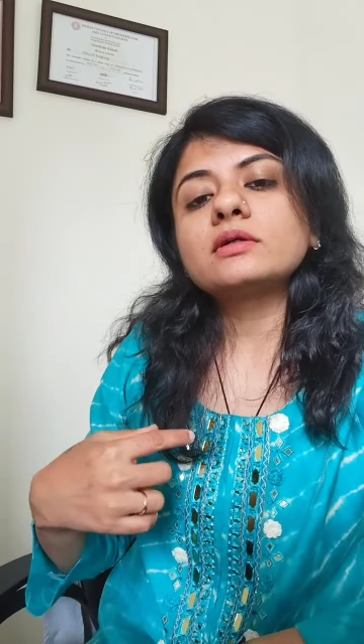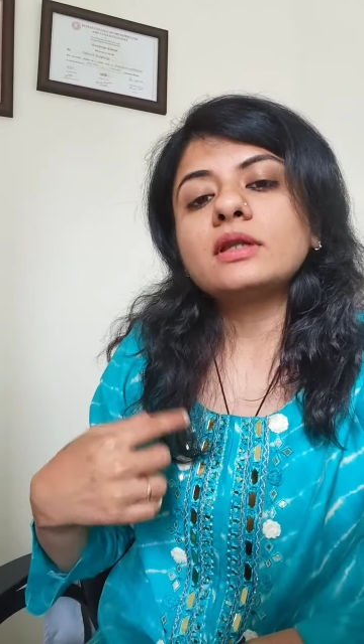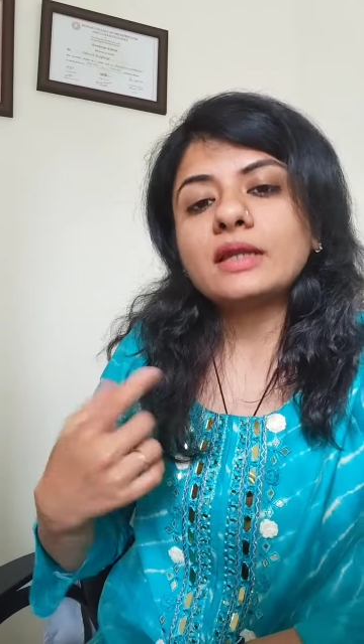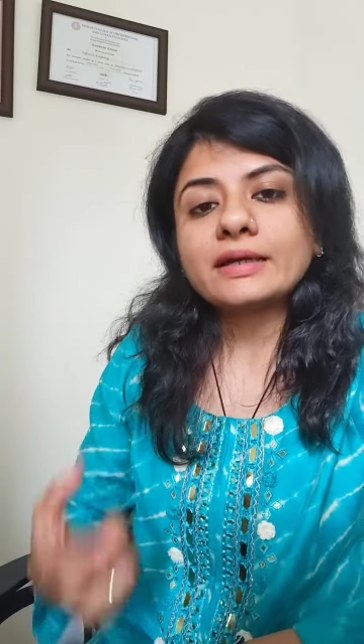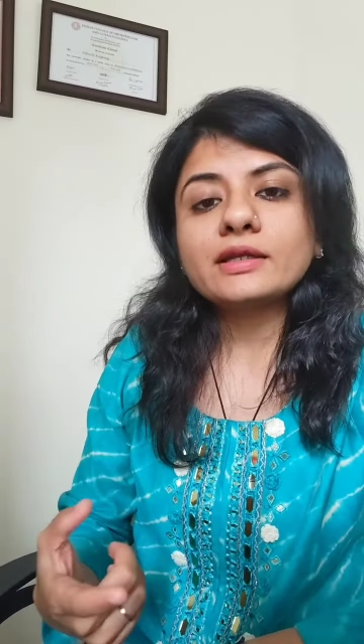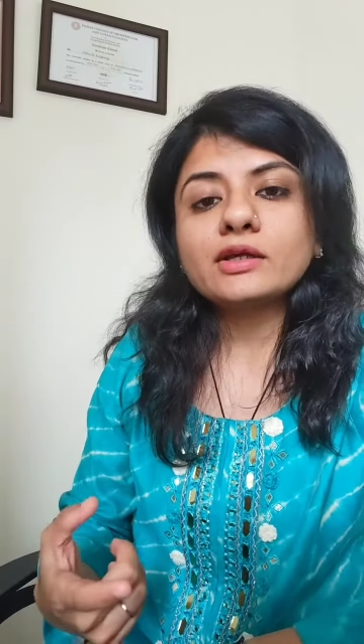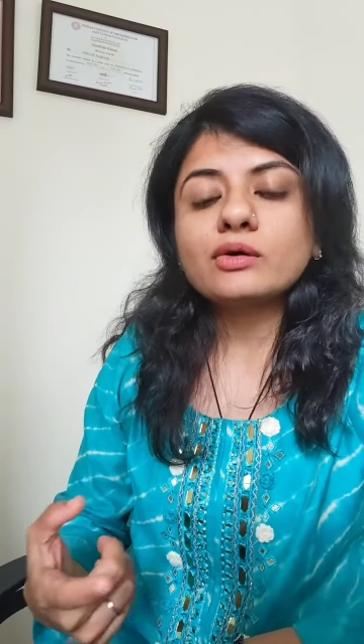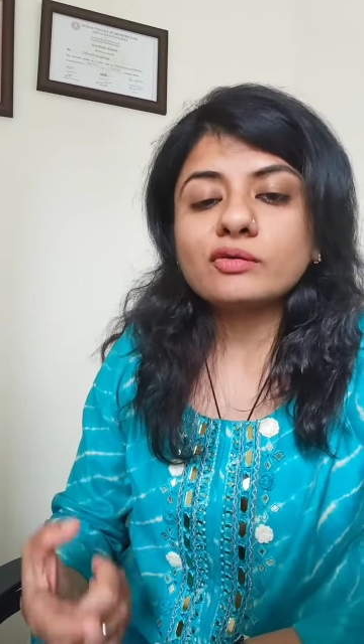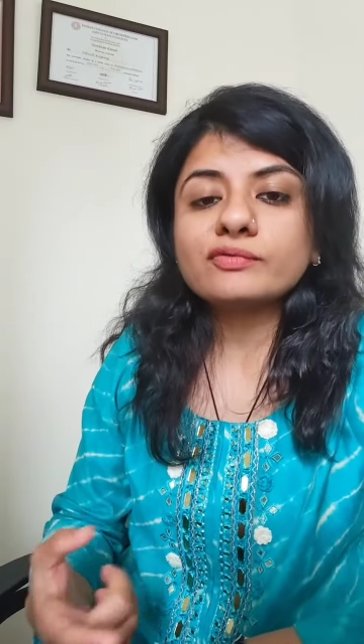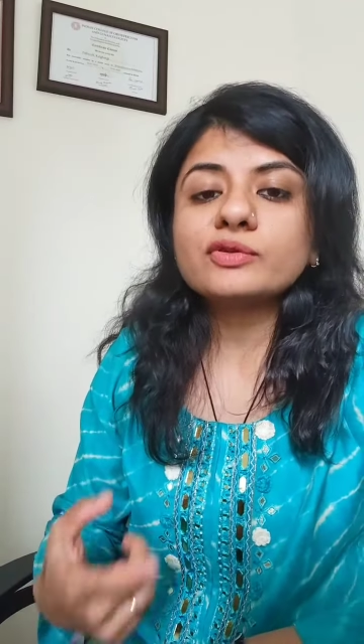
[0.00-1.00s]
lining
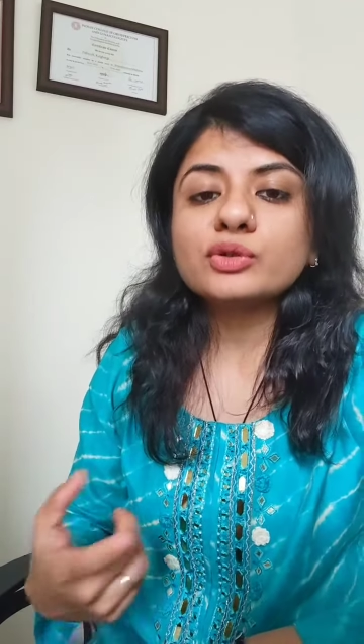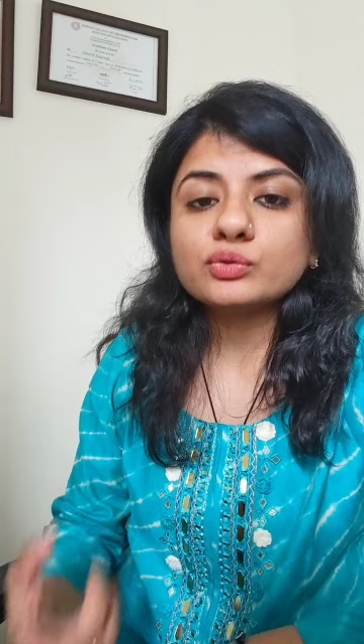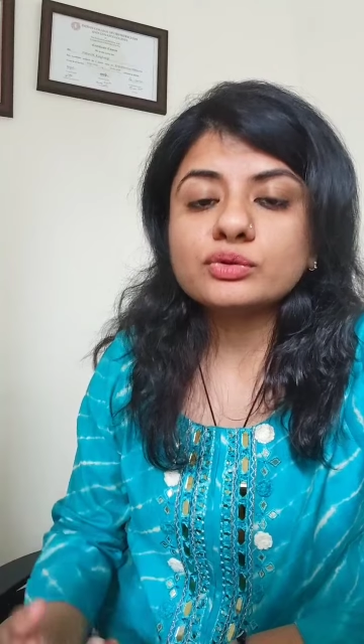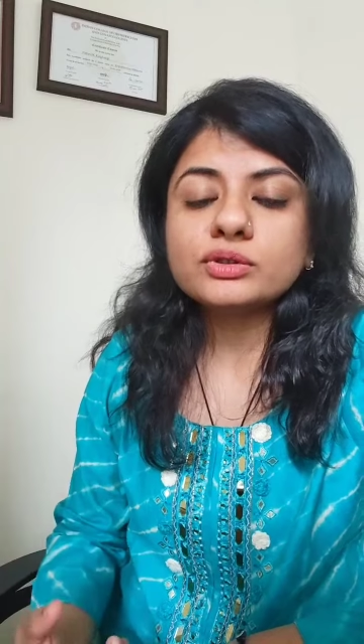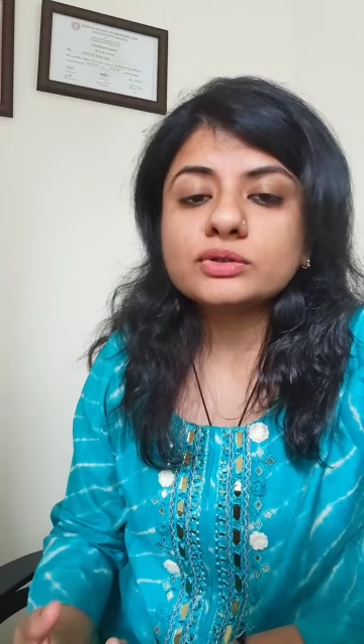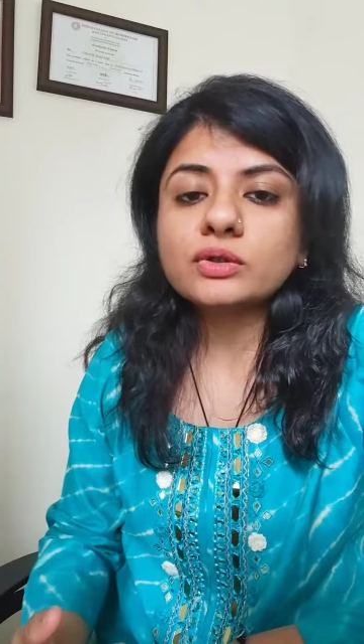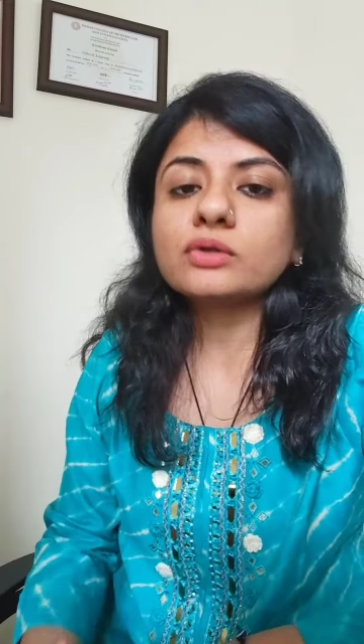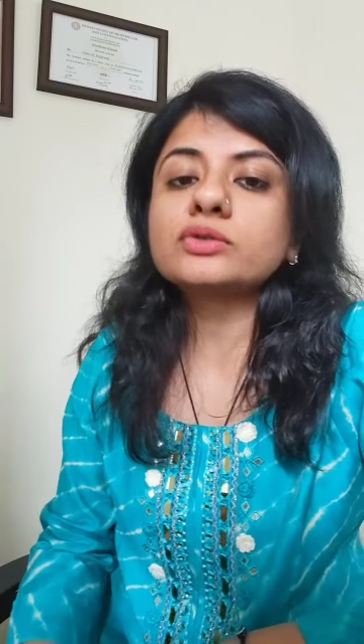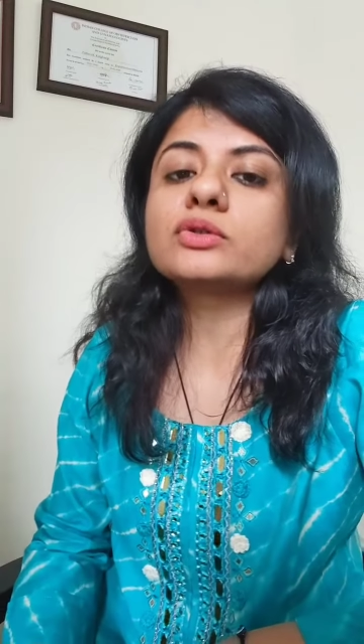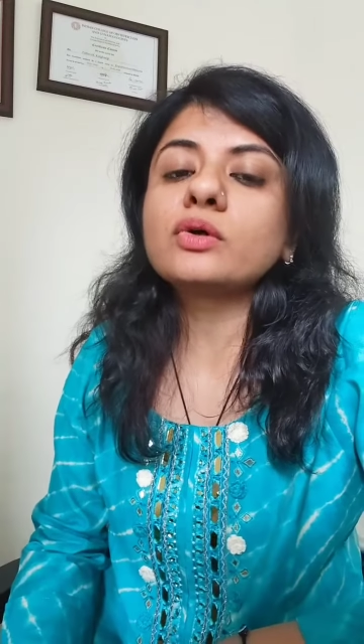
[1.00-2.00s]
of the uterus
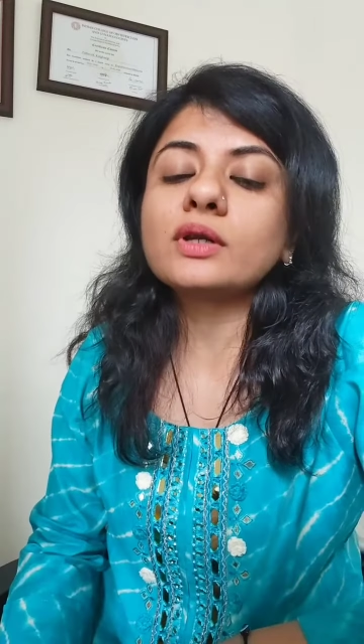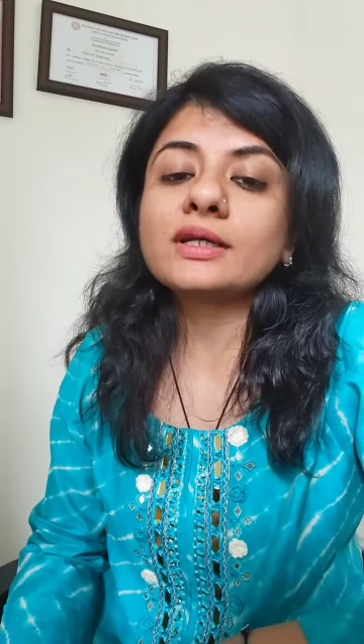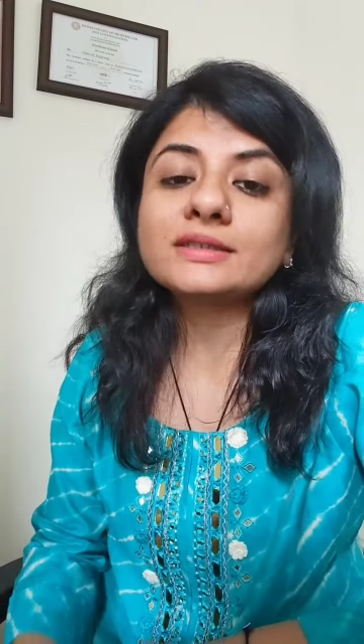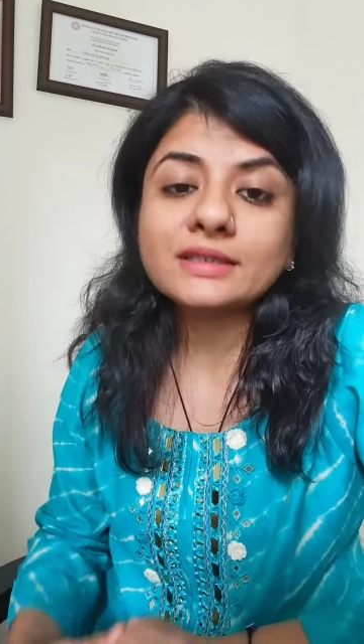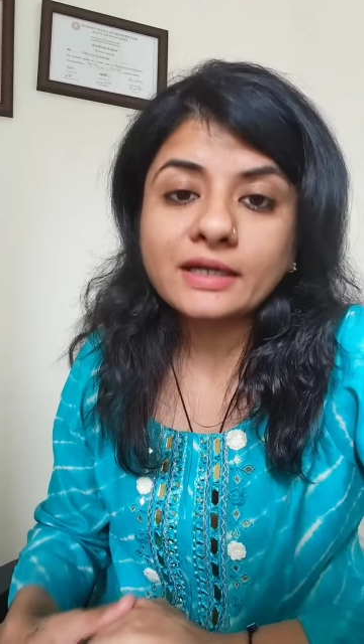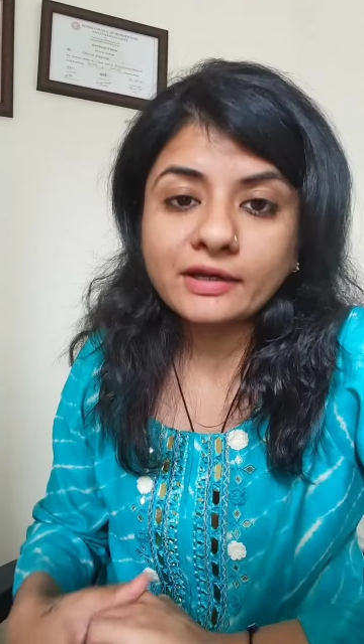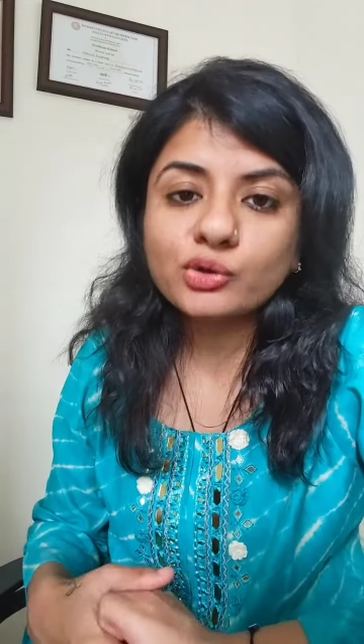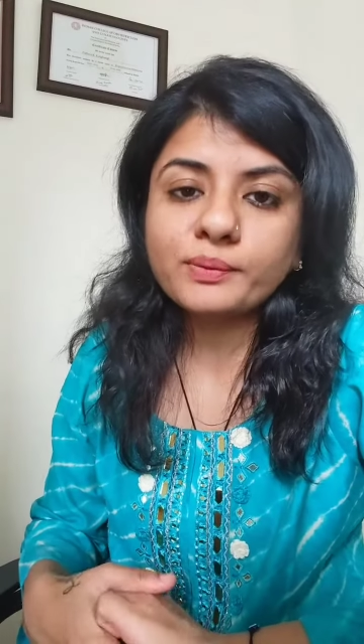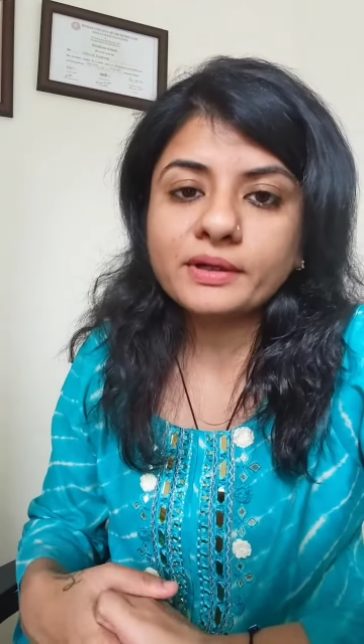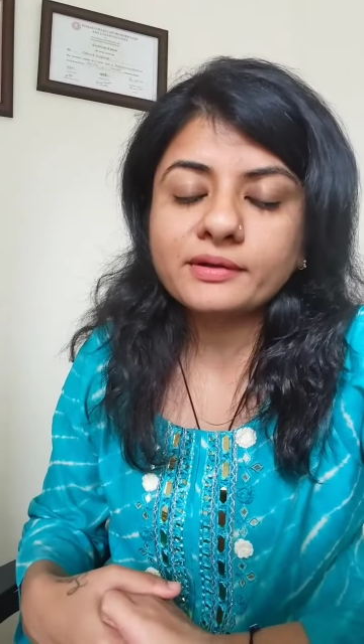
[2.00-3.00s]
also called as the
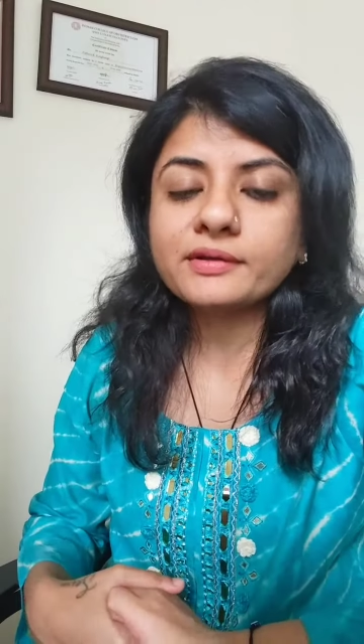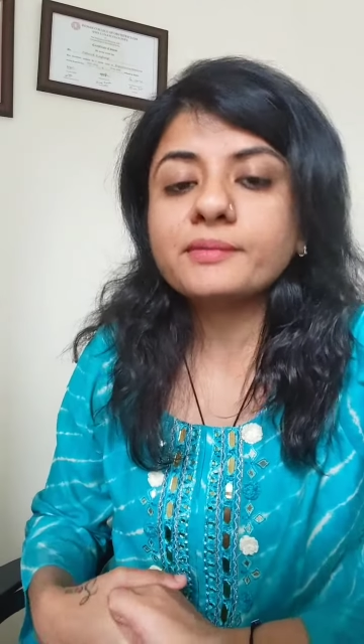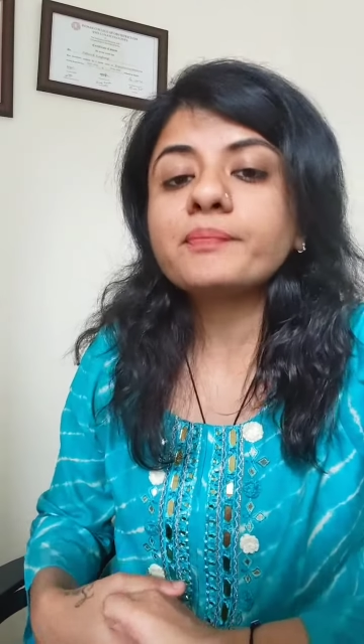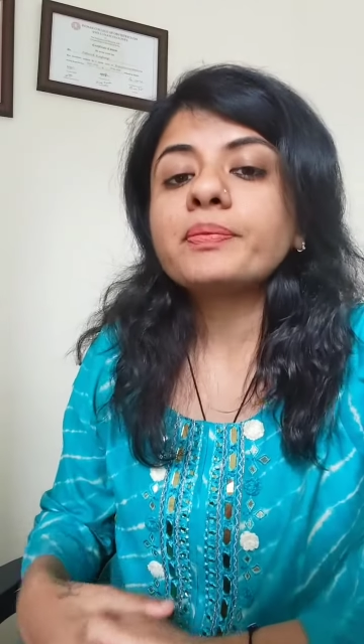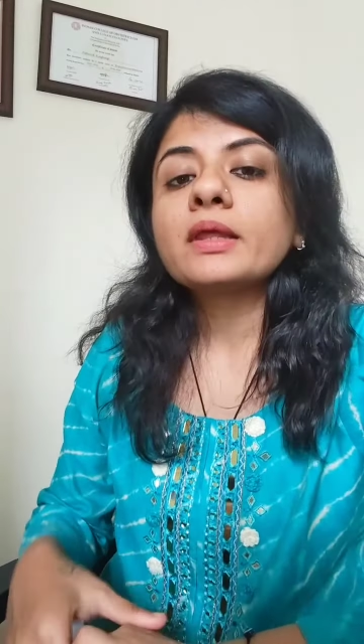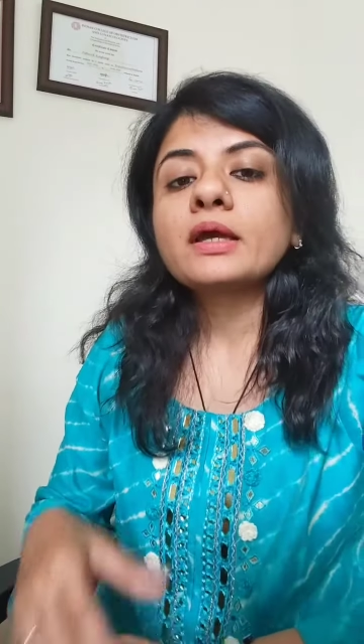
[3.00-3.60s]
endometrium